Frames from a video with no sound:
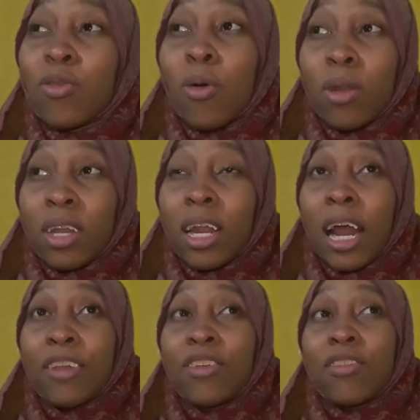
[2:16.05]
to hold
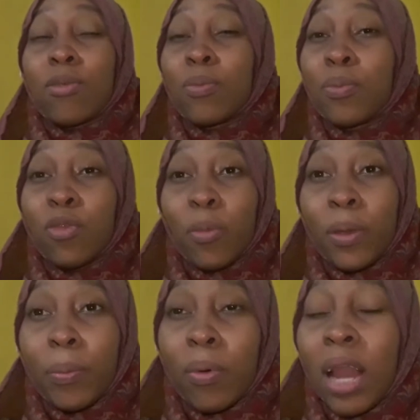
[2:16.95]
grudges on to
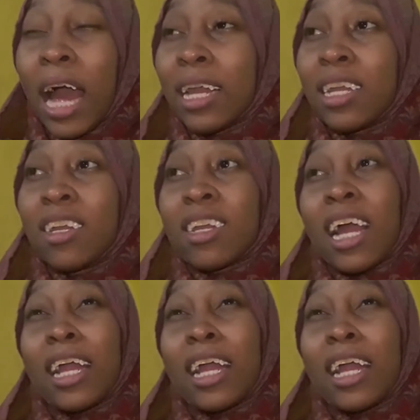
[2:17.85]
people, and it